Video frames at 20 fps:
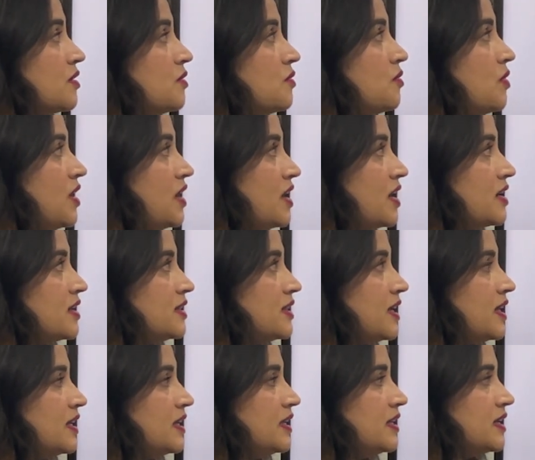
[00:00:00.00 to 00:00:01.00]
What are
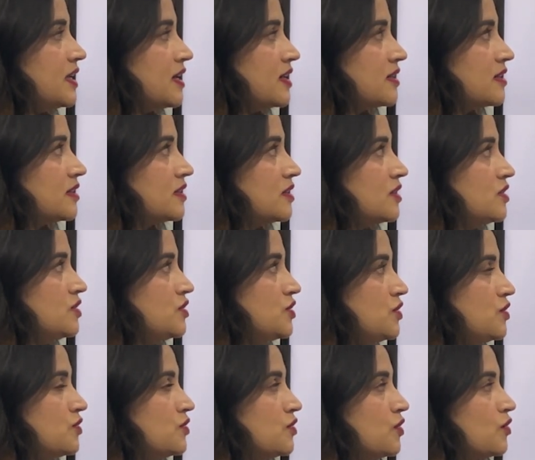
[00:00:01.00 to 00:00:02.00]
they, Lina? Do
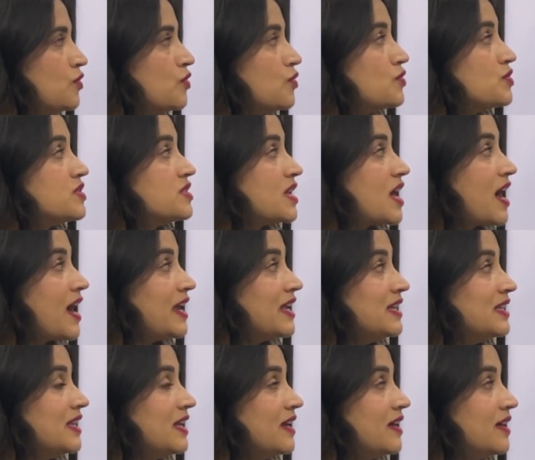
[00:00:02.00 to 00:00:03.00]
you know those
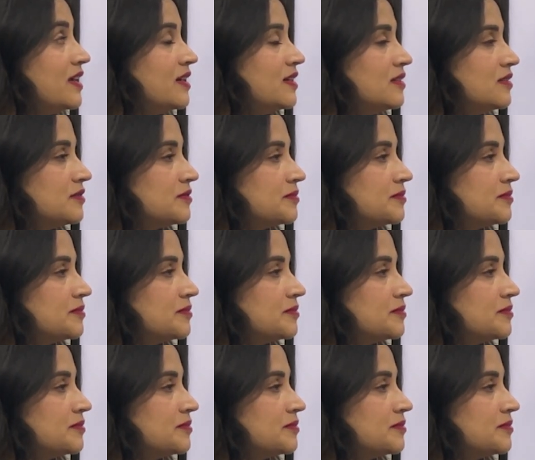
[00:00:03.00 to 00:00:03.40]
signs there?